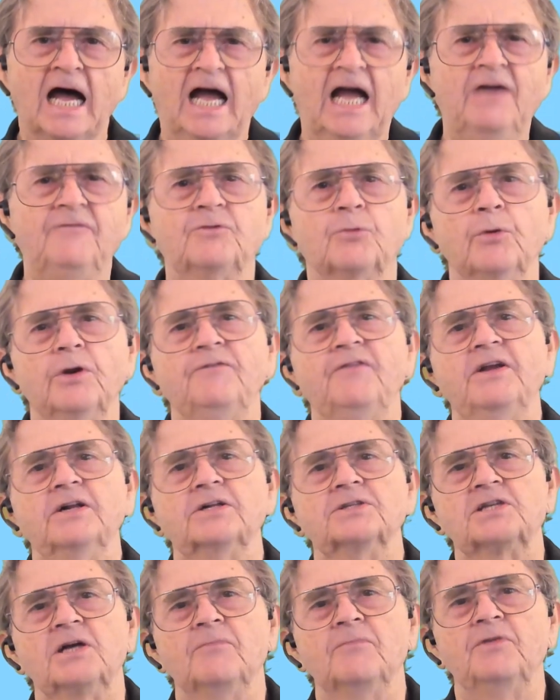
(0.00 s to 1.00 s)
I have to
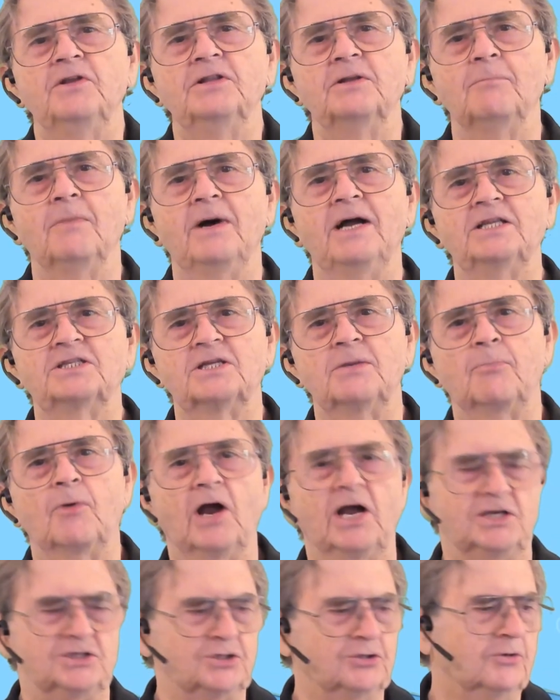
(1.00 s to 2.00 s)
reveal something that might
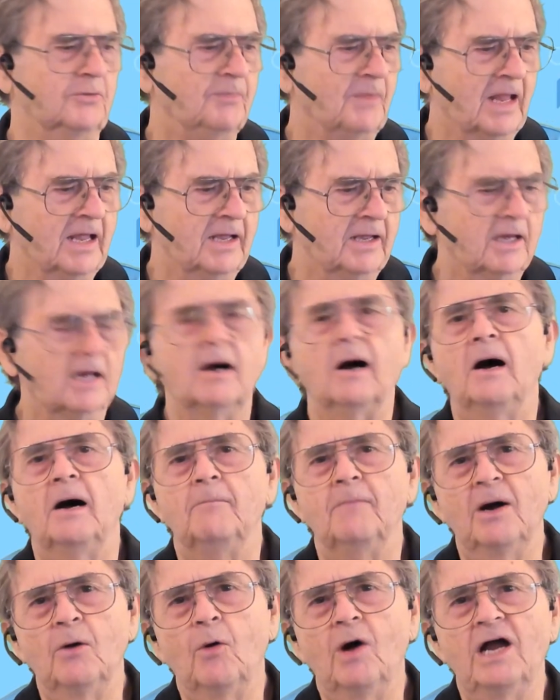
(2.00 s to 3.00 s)
surprise you.
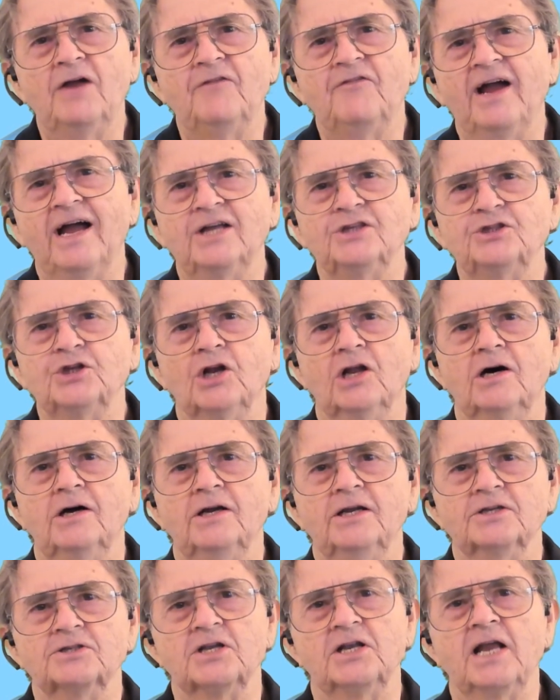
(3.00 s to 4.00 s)
Uh, my wife, Angela,
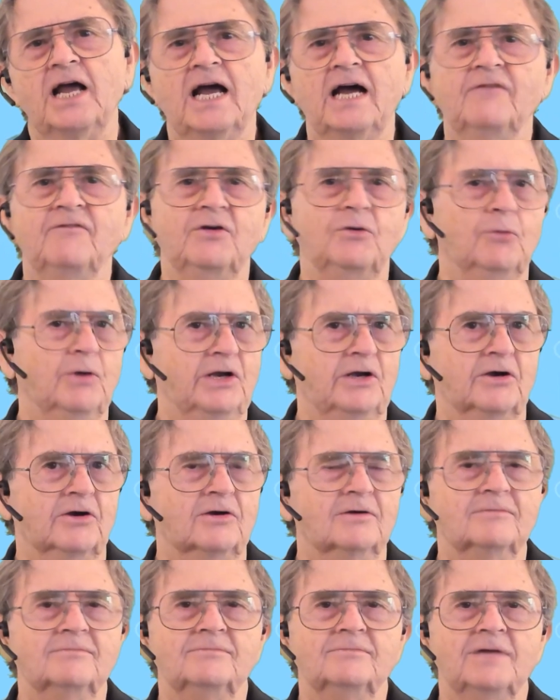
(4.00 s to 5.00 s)
is an avid
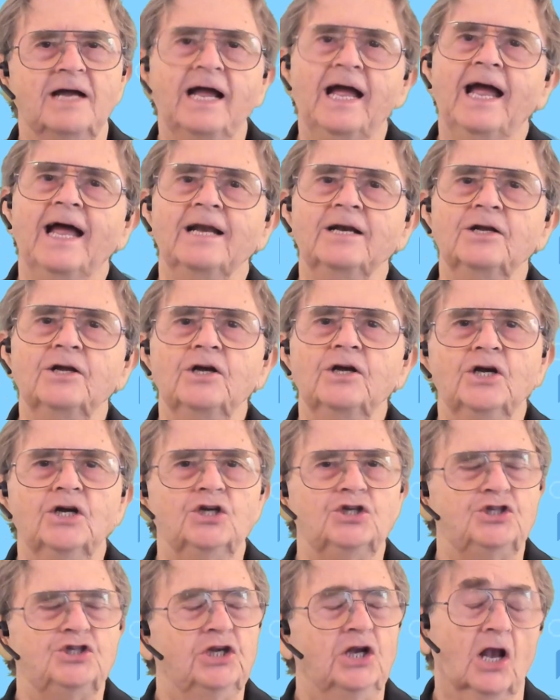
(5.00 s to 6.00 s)
reader and
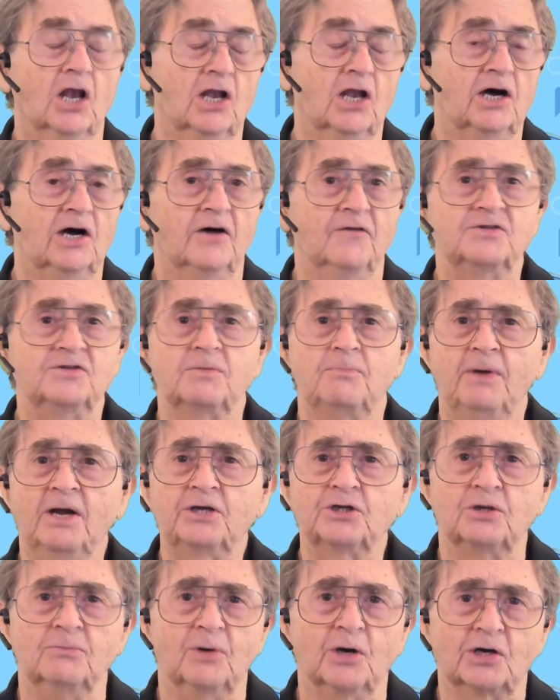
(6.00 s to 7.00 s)
she loves
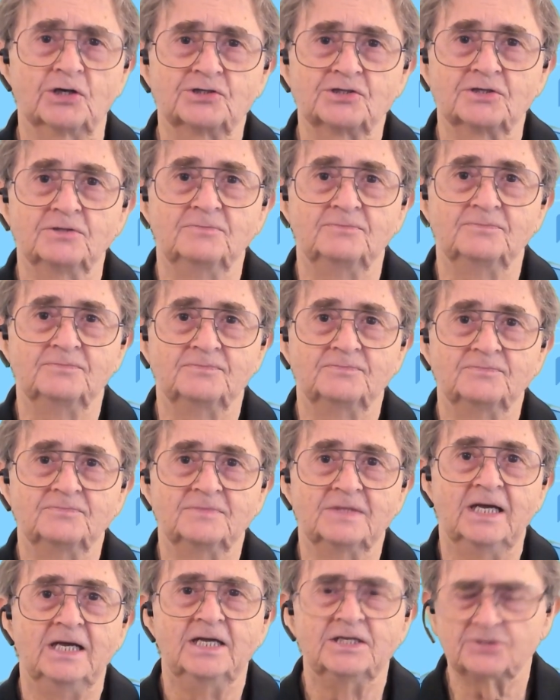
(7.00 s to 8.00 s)
picture books.
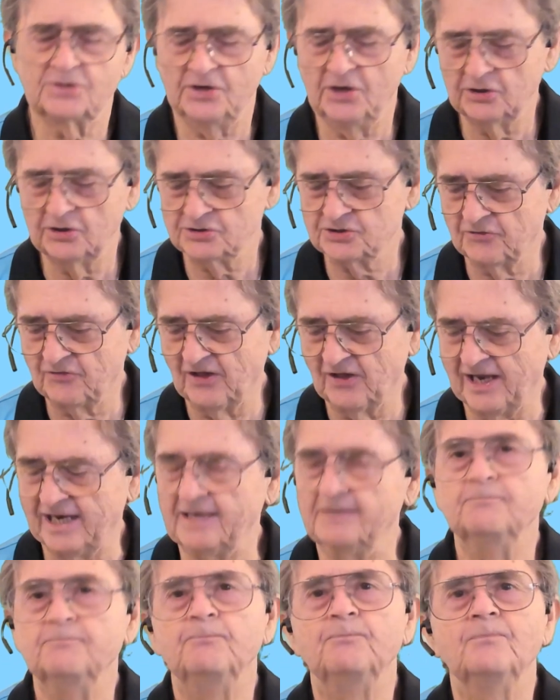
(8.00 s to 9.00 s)
So here's the
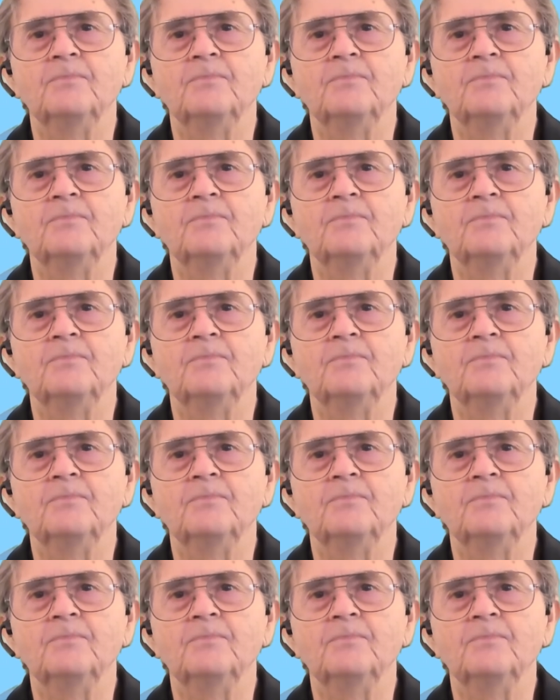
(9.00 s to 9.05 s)
thing.